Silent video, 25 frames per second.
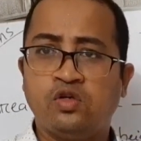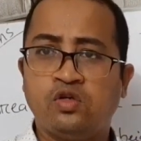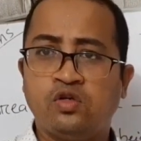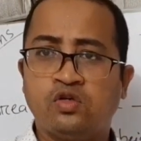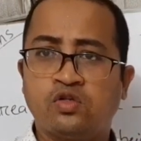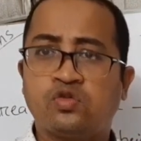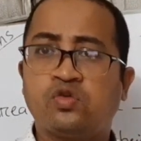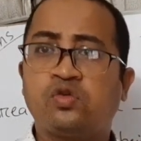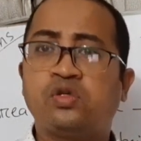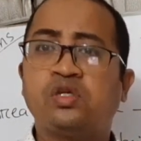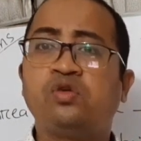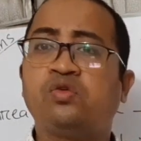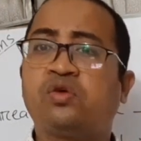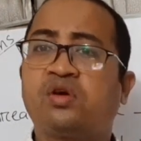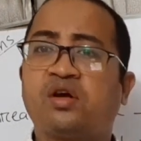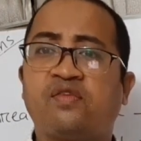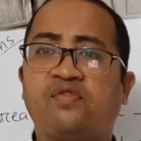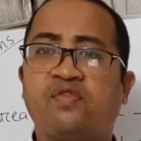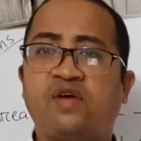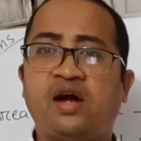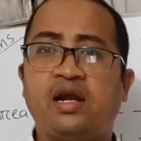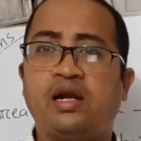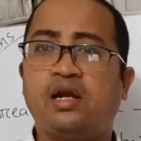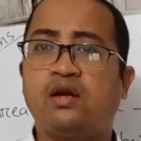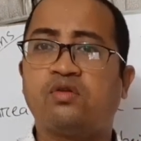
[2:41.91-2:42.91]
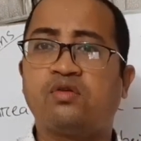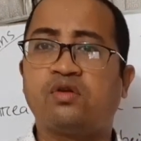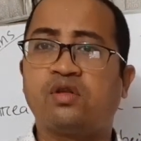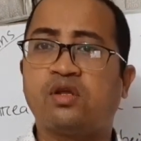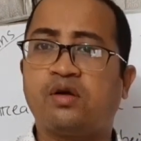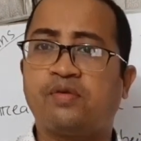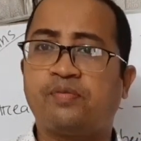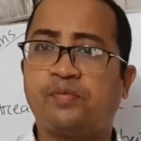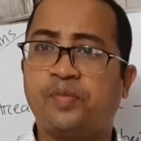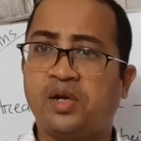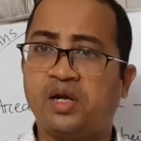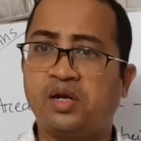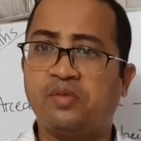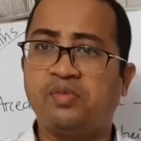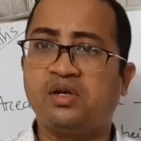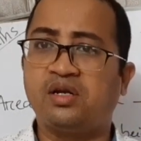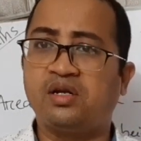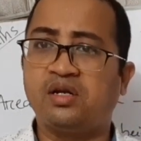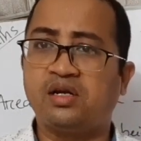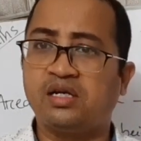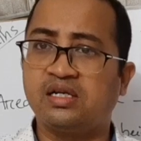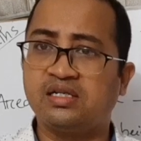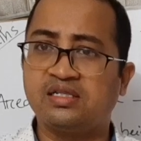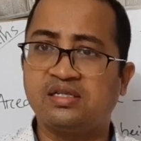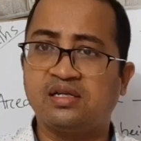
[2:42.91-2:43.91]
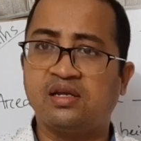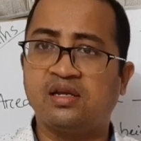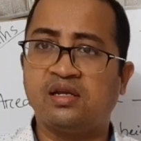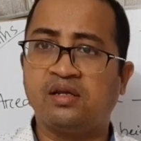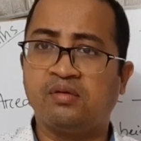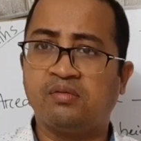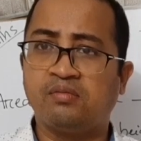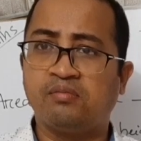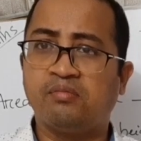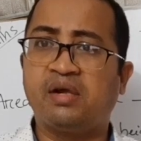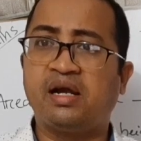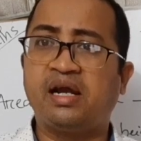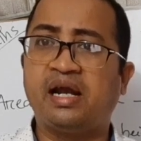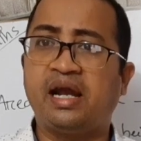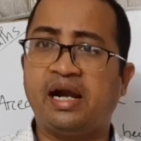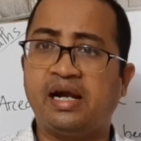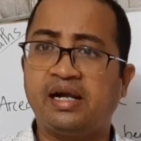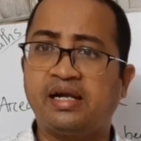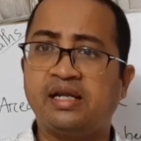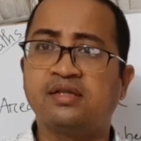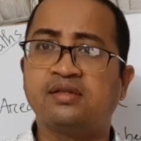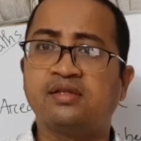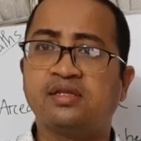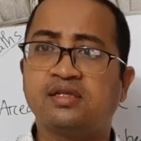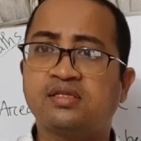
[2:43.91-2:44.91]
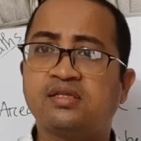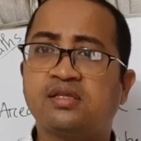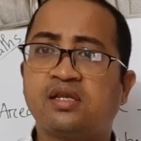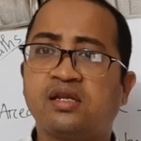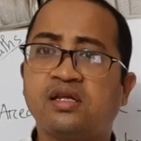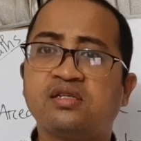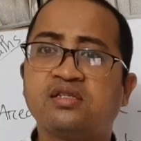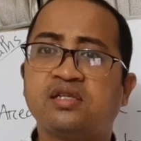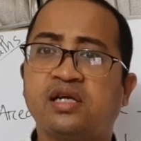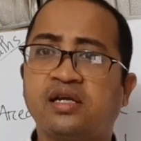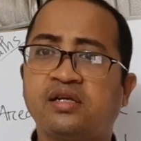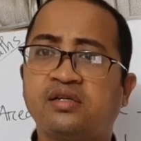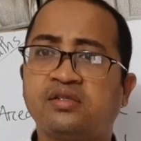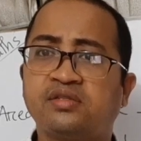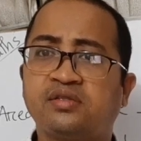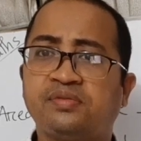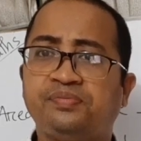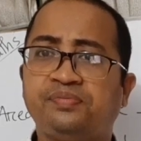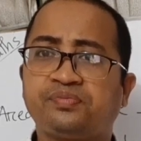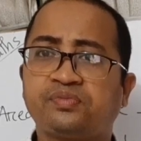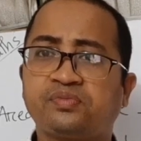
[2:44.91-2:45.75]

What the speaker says: So you can find out the perimeter easily by adding these three sides.